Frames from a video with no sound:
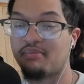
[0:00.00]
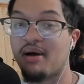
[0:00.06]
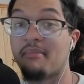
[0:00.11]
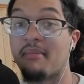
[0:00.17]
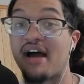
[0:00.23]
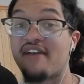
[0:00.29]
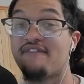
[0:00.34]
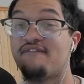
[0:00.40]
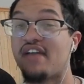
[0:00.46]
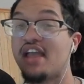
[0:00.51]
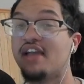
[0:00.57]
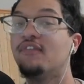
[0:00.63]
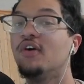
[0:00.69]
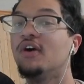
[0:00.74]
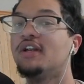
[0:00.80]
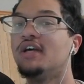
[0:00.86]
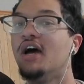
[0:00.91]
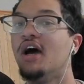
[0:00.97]
but my
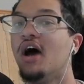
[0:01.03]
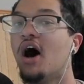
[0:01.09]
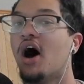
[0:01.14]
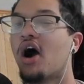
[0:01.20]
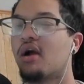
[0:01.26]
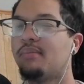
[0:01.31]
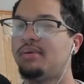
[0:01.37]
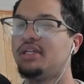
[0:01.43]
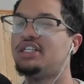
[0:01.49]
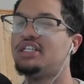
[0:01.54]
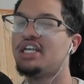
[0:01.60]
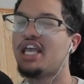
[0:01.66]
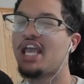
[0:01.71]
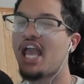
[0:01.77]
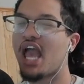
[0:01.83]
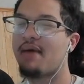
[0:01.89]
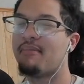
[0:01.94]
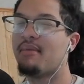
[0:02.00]
favorite R P
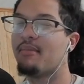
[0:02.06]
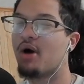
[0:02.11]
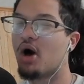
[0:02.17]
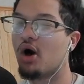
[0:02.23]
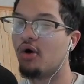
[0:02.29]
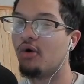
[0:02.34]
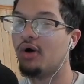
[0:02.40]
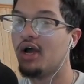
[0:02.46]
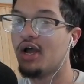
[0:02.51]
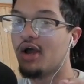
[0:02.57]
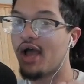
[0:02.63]
G M M O